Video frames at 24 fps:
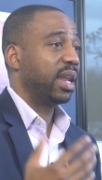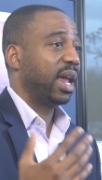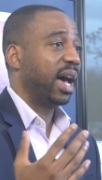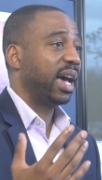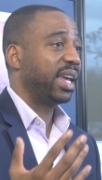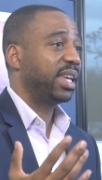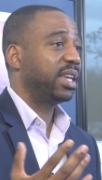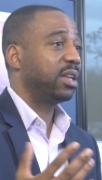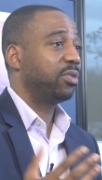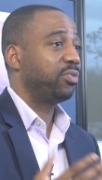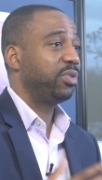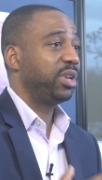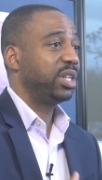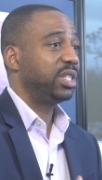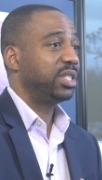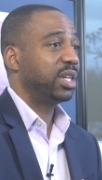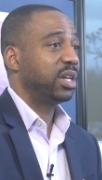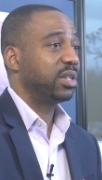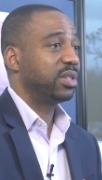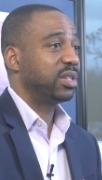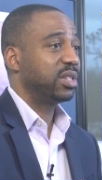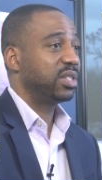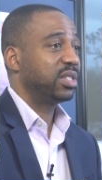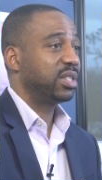that I can reach
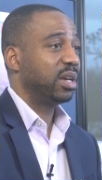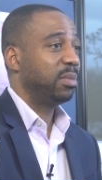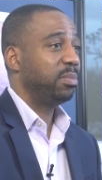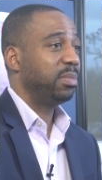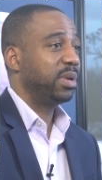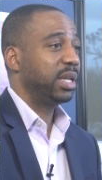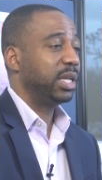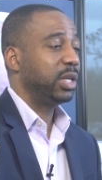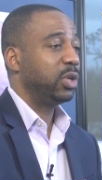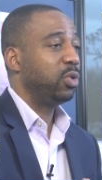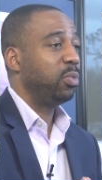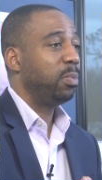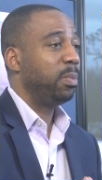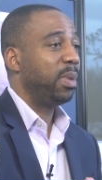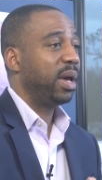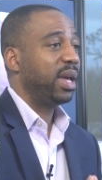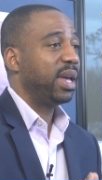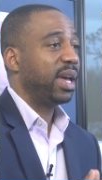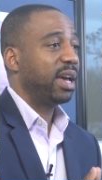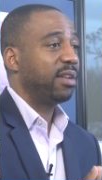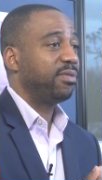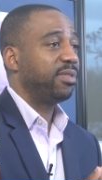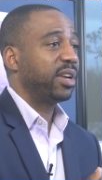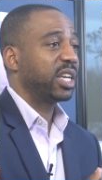out to somebody who may
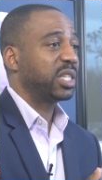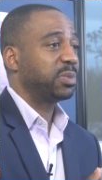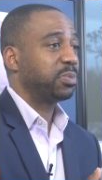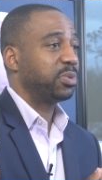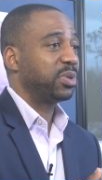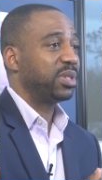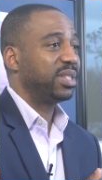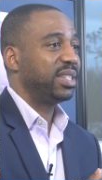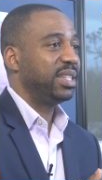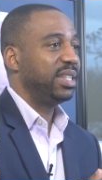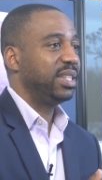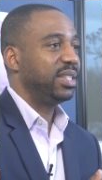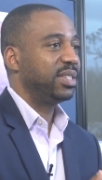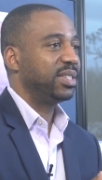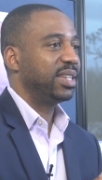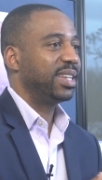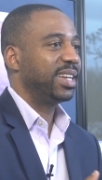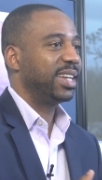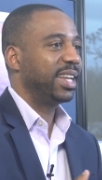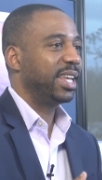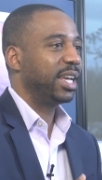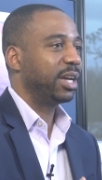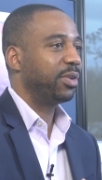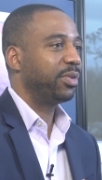have expertise
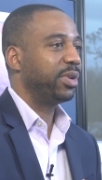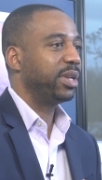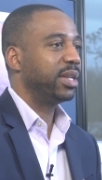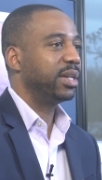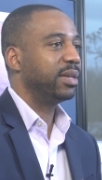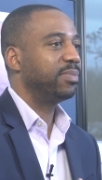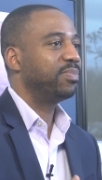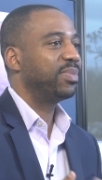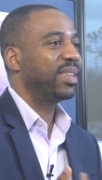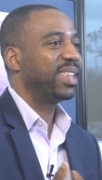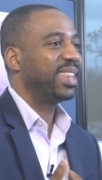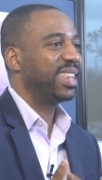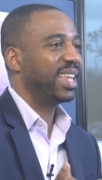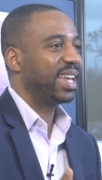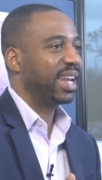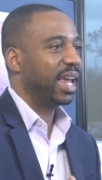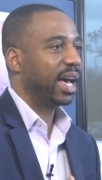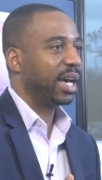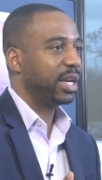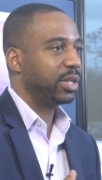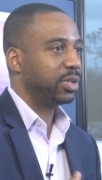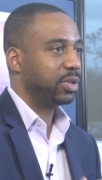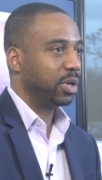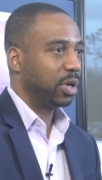in an area that
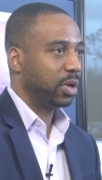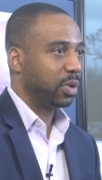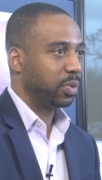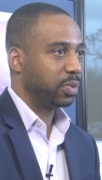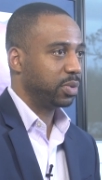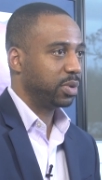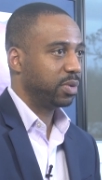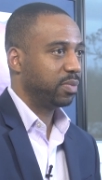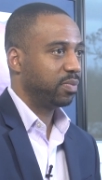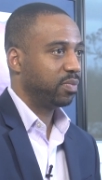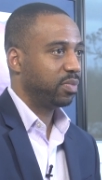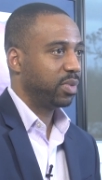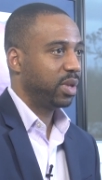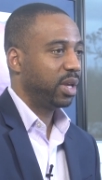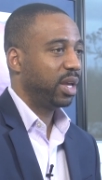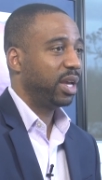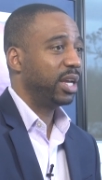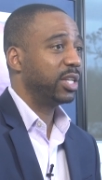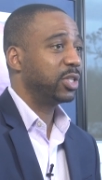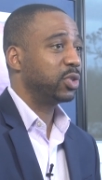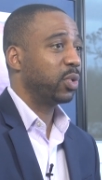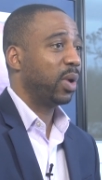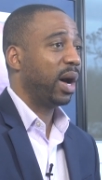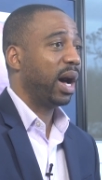I don't.
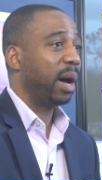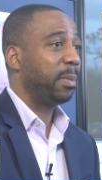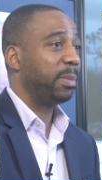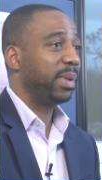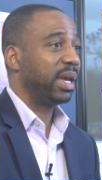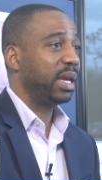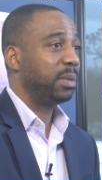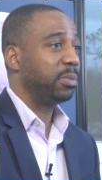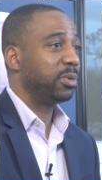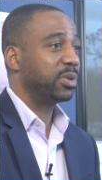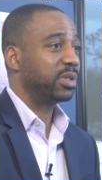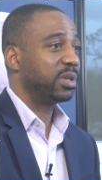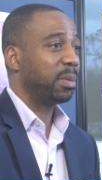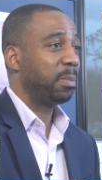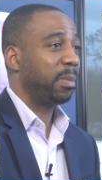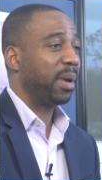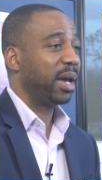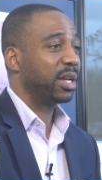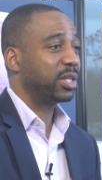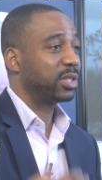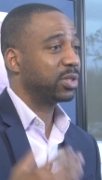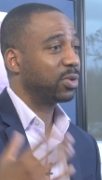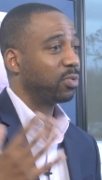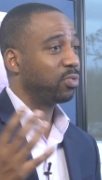And so I'm able to
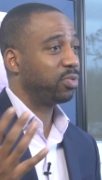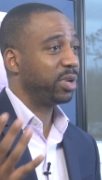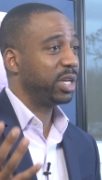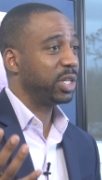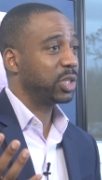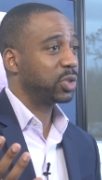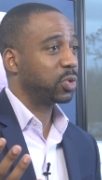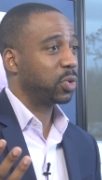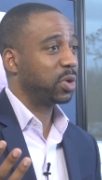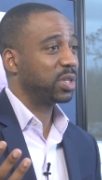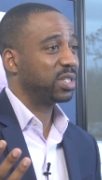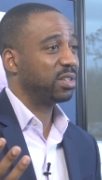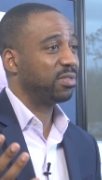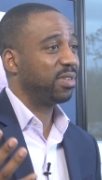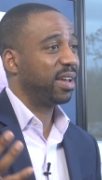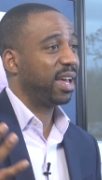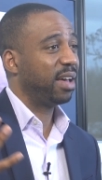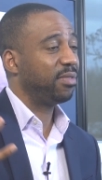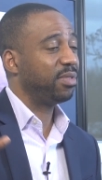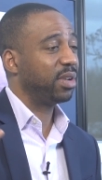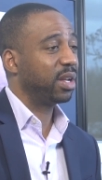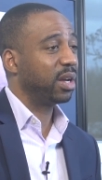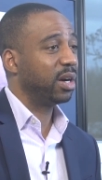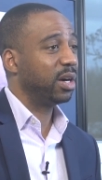match the resource of
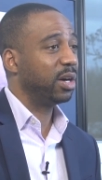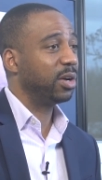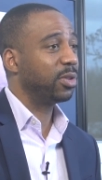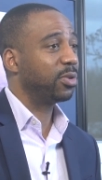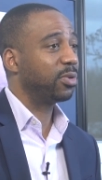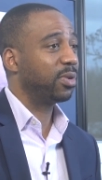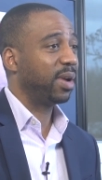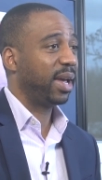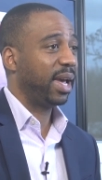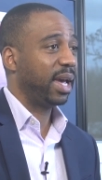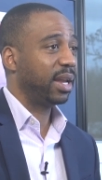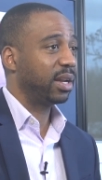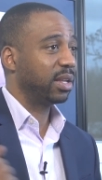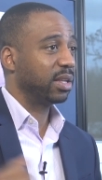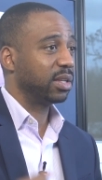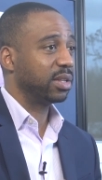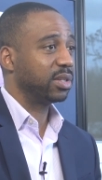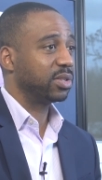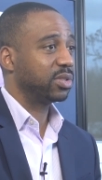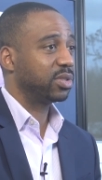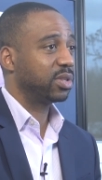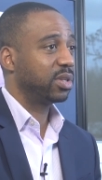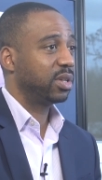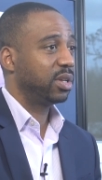having other
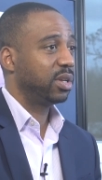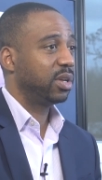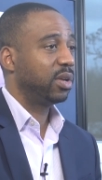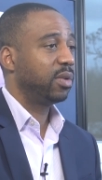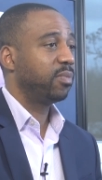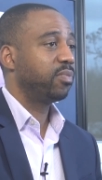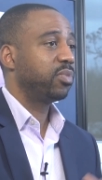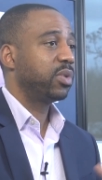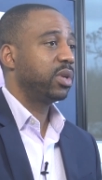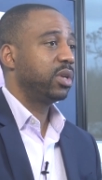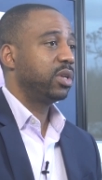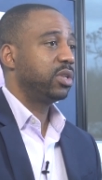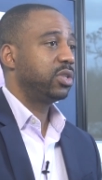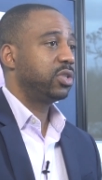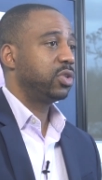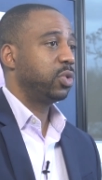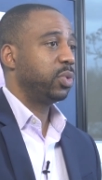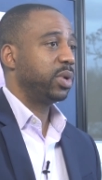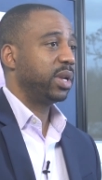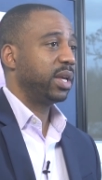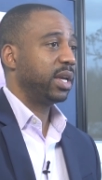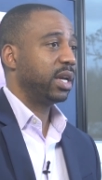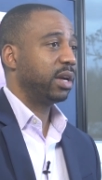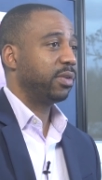analysts
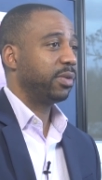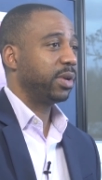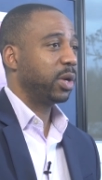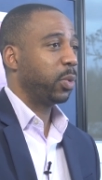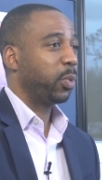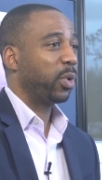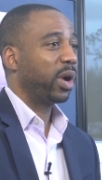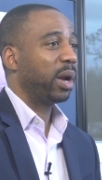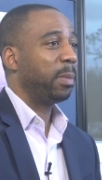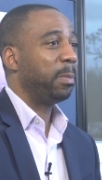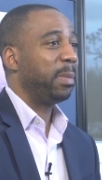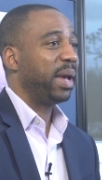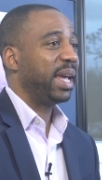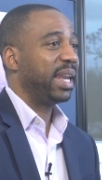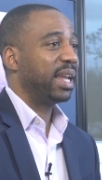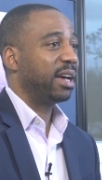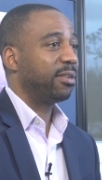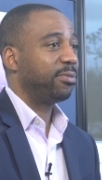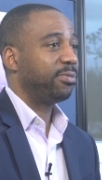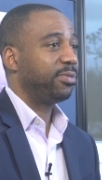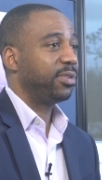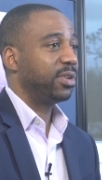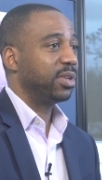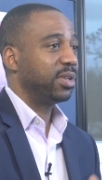to an area where I may
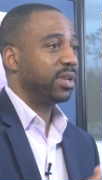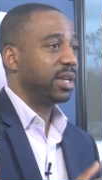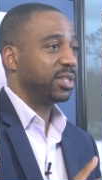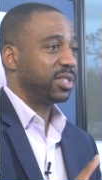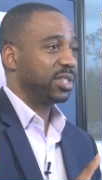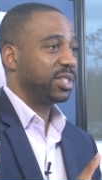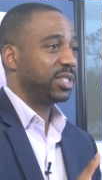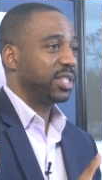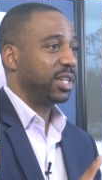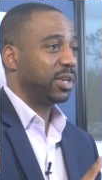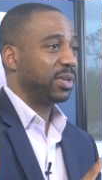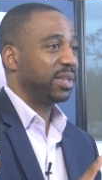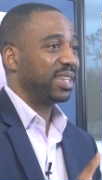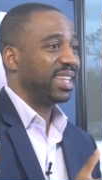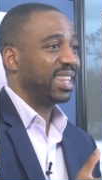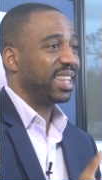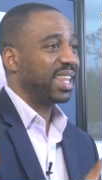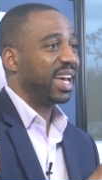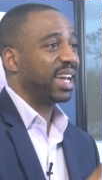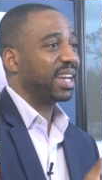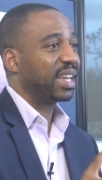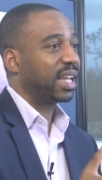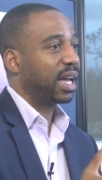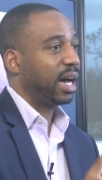not feel necessarily
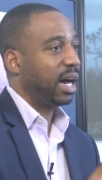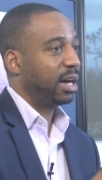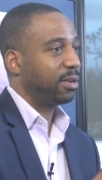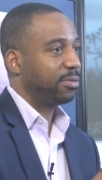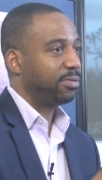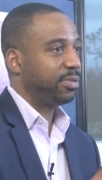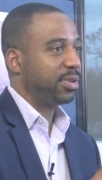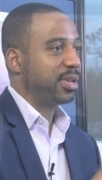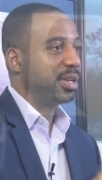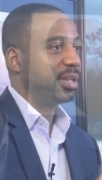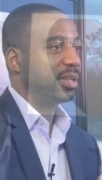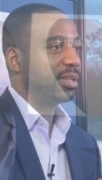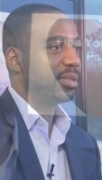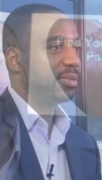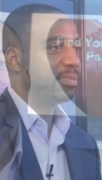that confident.